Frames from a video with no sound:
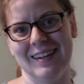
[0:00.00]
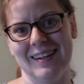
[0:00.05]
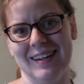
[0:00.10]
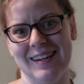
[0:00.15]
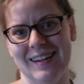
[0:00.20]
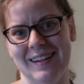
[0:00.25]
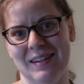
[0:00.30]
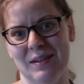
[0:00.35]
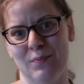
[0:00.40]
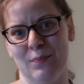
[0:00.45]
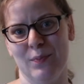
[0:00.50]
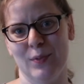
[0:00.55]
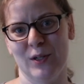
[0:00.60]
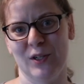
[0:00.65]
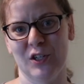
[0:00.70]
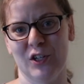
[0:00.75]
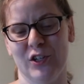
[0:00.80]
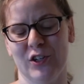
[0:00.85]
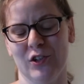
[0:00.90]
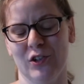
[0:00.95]
a
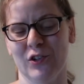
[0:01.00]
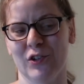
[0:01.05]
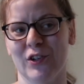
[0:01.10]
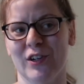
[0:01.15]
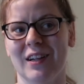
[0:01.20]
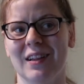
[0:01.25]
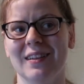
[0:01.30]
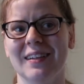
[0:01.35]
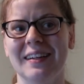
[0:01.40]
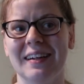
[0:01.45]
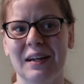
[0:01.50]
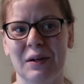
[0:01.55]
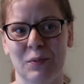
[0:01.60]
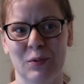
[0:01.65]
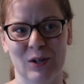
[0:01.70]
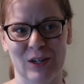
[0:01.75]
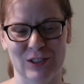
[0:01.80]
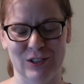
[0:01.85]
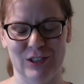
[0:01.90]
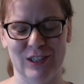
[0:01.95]
particular cleaning
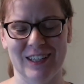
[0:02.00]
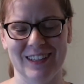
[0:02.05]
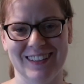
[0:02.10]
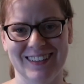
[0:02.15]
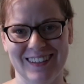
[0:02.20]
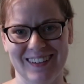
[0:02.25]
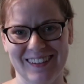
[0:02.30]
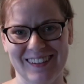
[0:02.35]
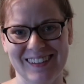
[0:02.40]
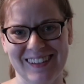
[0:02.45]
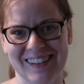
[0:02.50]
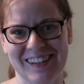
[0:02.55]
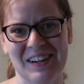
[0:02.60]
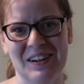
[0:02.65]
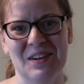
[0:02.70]
project done